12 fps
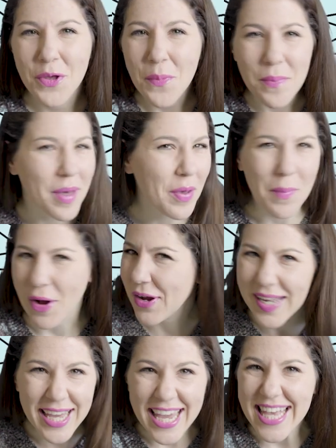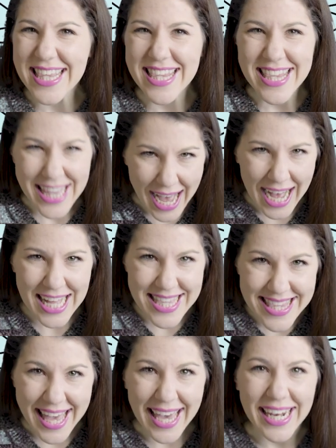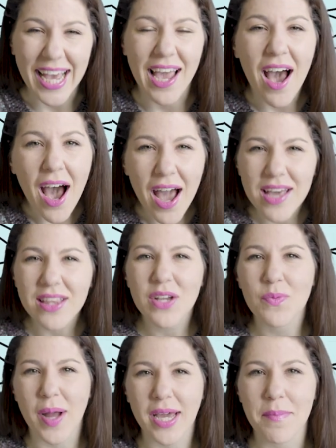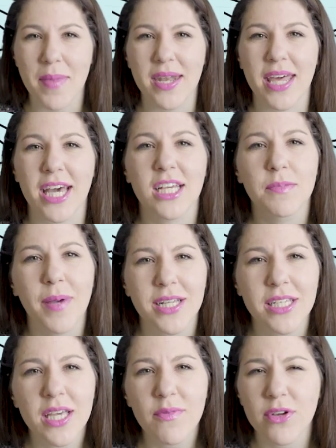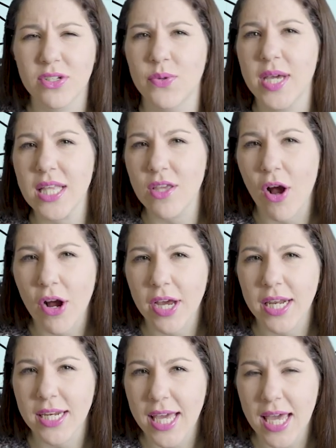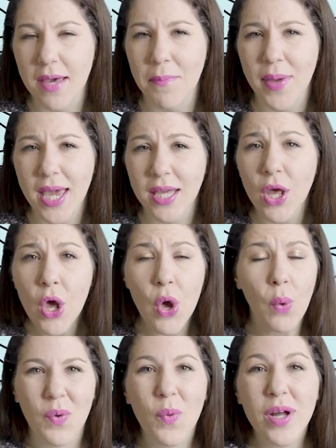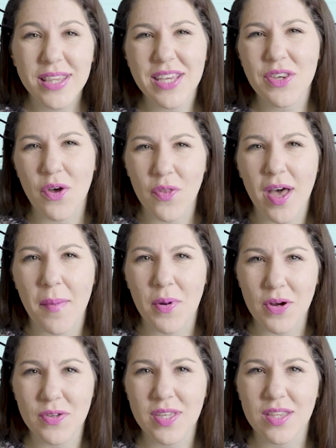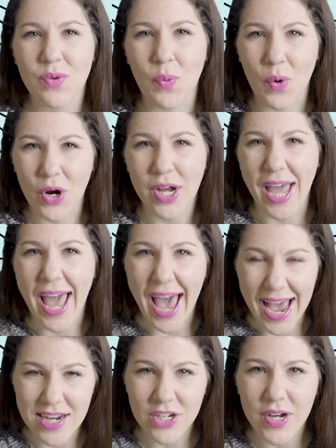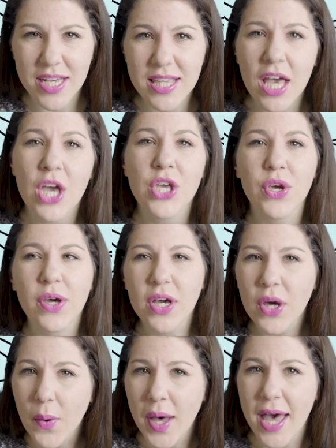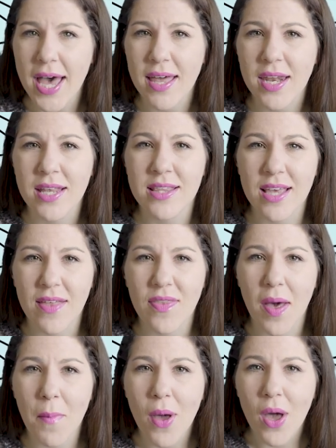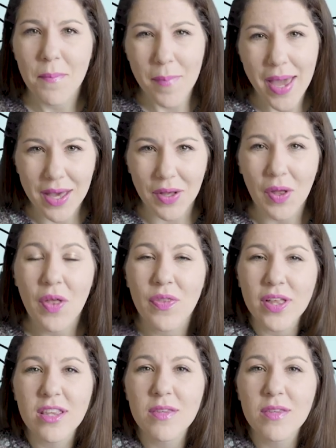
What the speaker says: Email marketing is not dead. I highly recommend it, especially if you're doing a targeted campaign. Once you know that person's work address, you can go ahead and send them mail that's